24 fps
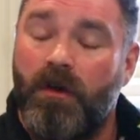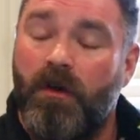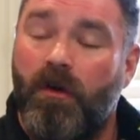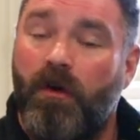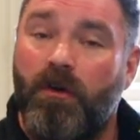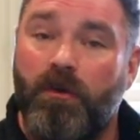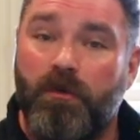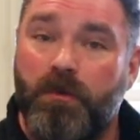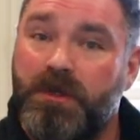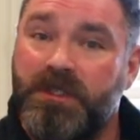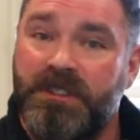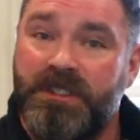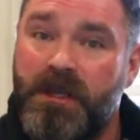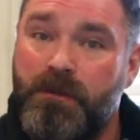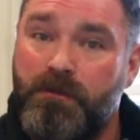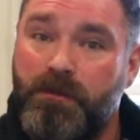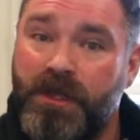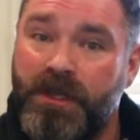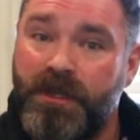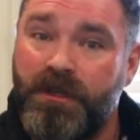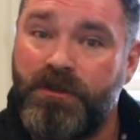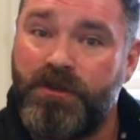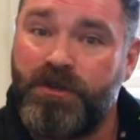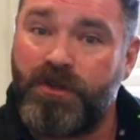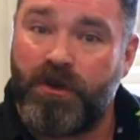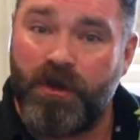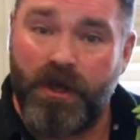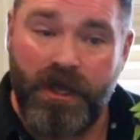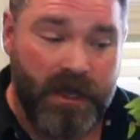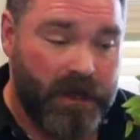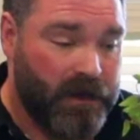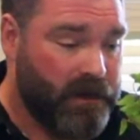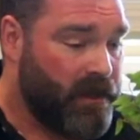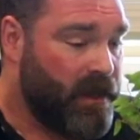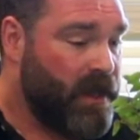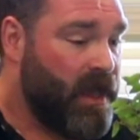or would simply enjoy
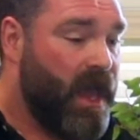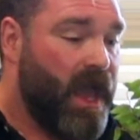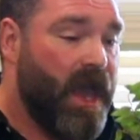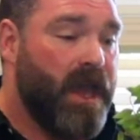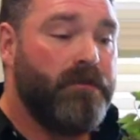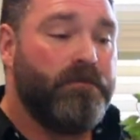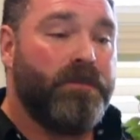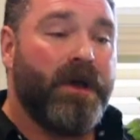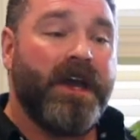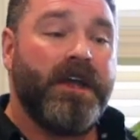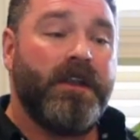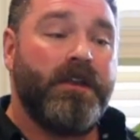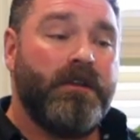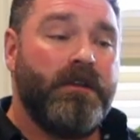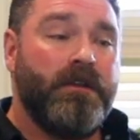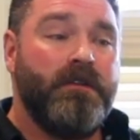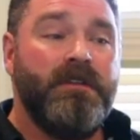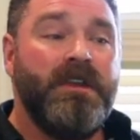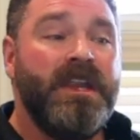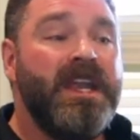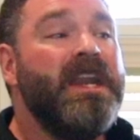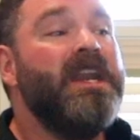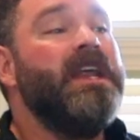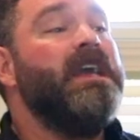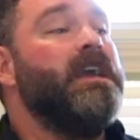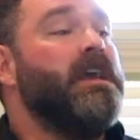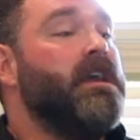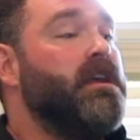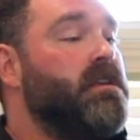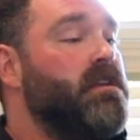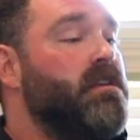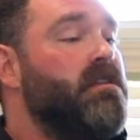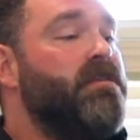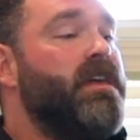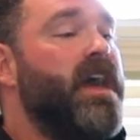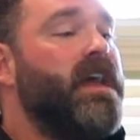it. And by needing
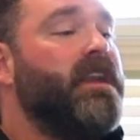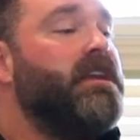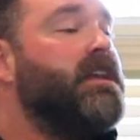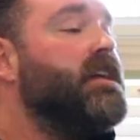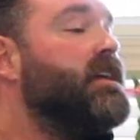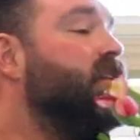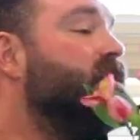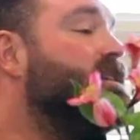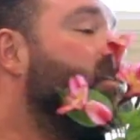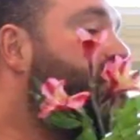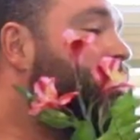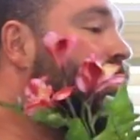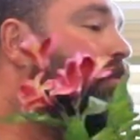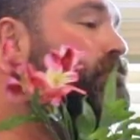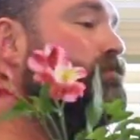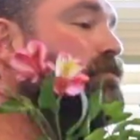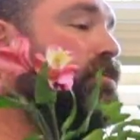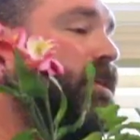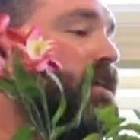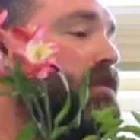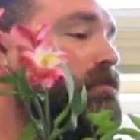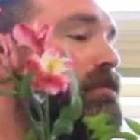it, that can simply